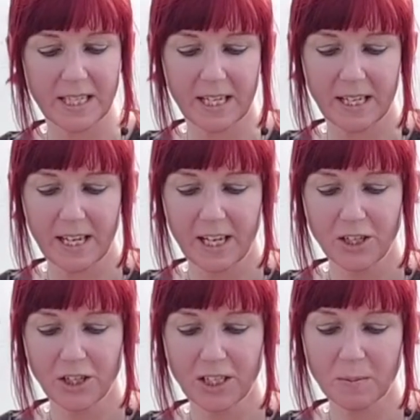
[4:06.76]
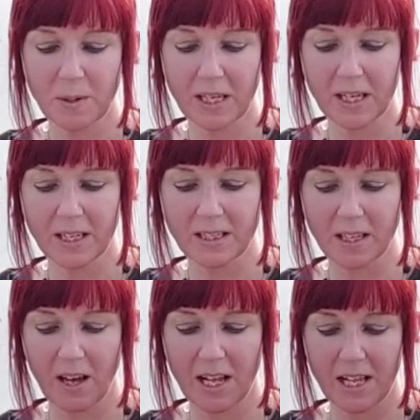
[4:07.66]
in just because
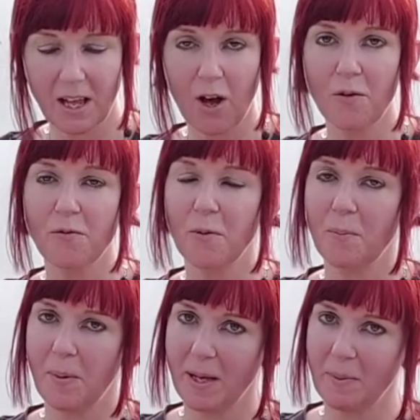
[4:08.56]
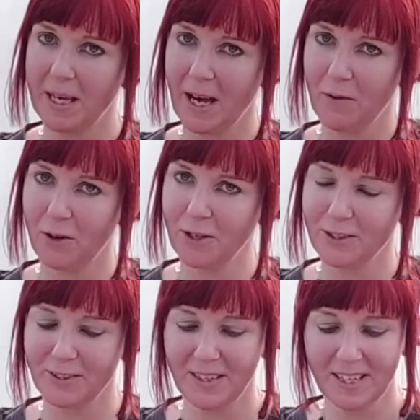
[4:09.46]
I love baby
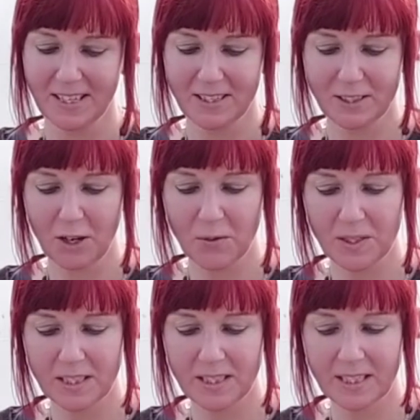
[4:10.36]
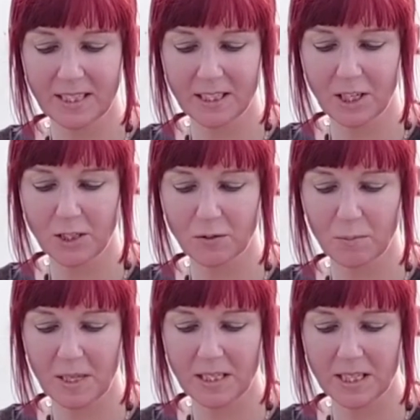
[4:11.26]
carrots. So this is an excuse for
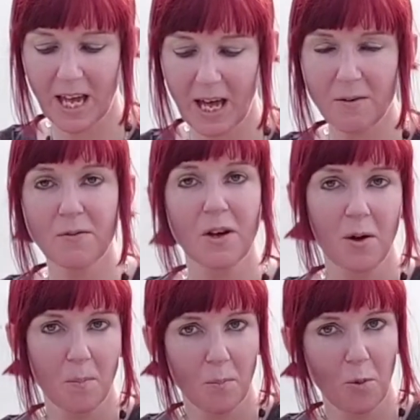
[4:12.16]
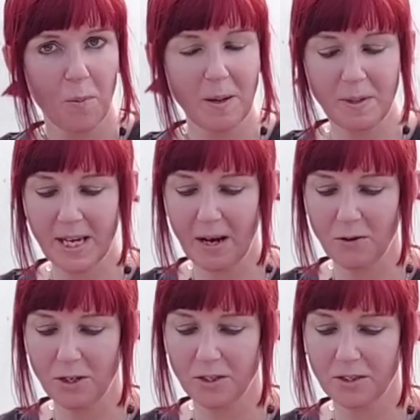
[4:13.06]
me to have more baby
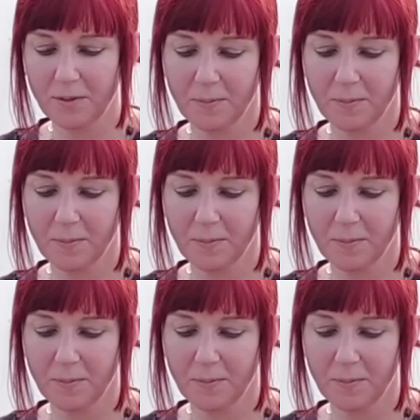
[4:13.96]
carrots.